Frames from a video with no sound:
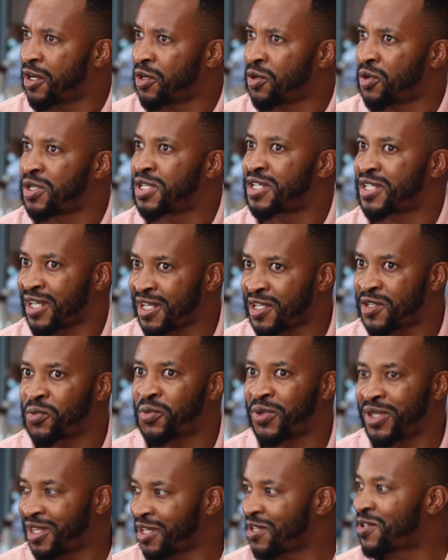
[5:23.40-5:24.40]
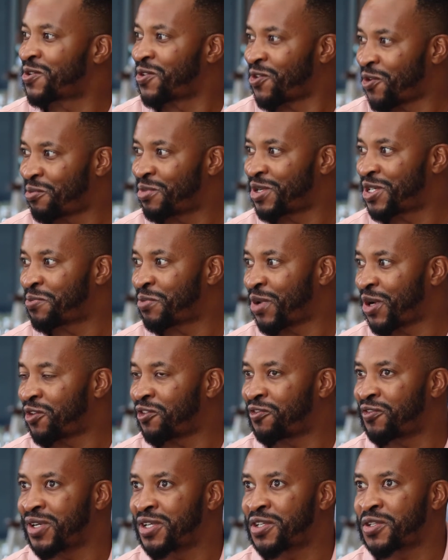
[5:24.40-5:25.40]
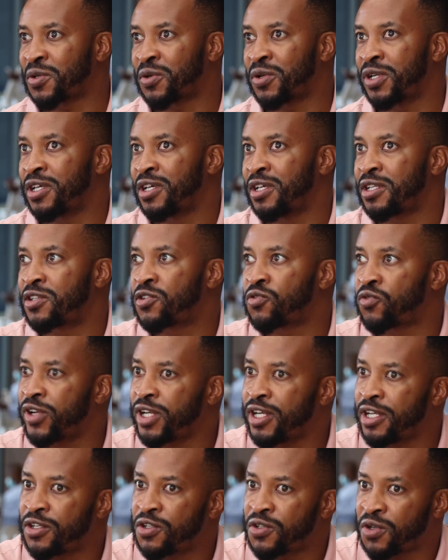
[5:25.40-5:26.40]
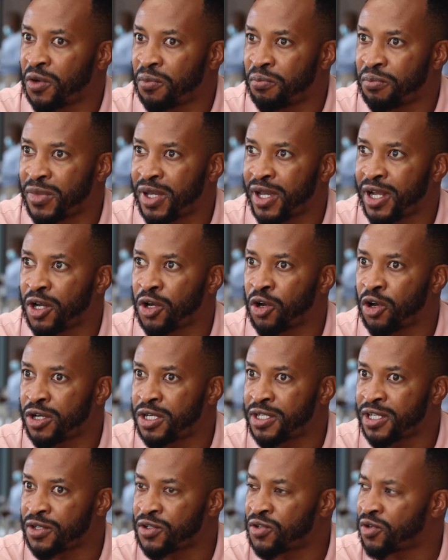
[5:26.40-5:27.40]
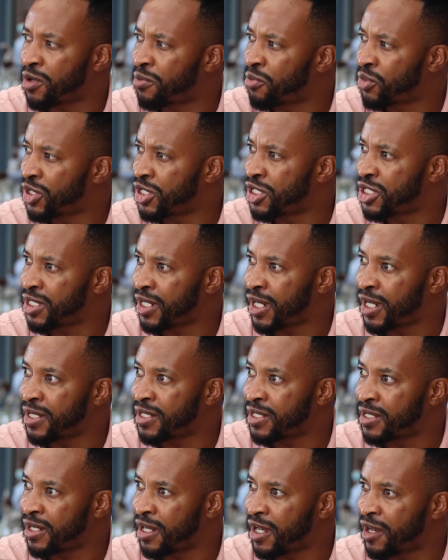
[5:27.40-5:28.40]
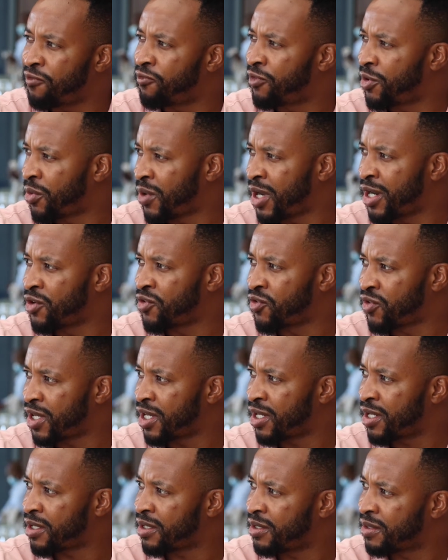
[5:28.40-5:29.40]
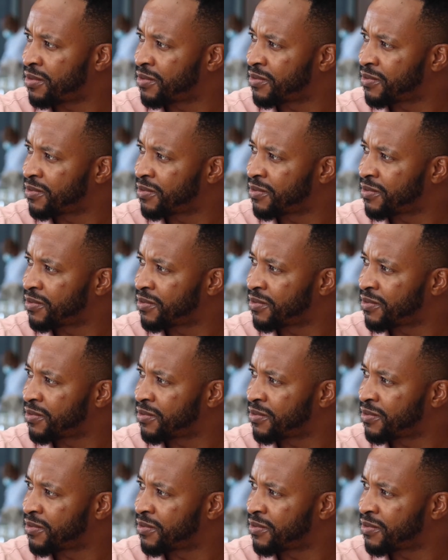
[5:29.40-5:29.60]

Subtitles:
not just with the snobbish part of it. So it's really taught me a lot and to appreciate every wine drinker.